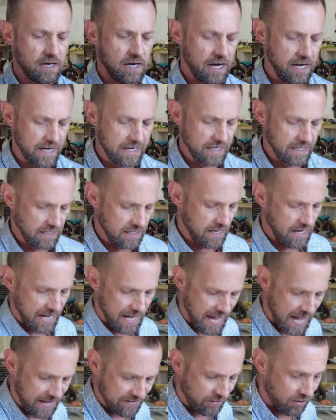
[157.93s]
I
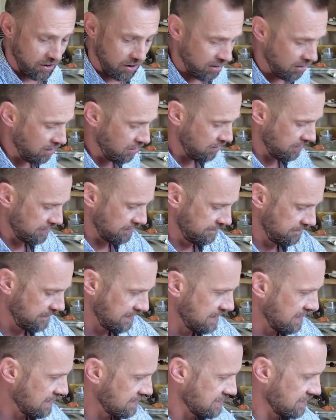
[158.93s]
had all the
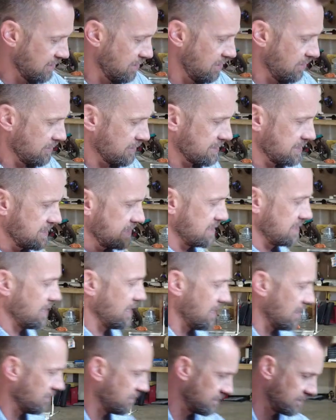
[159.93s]
fittings and all the
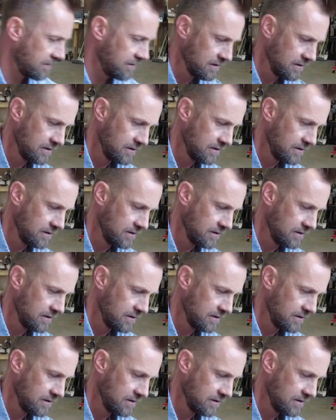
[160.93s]
stuff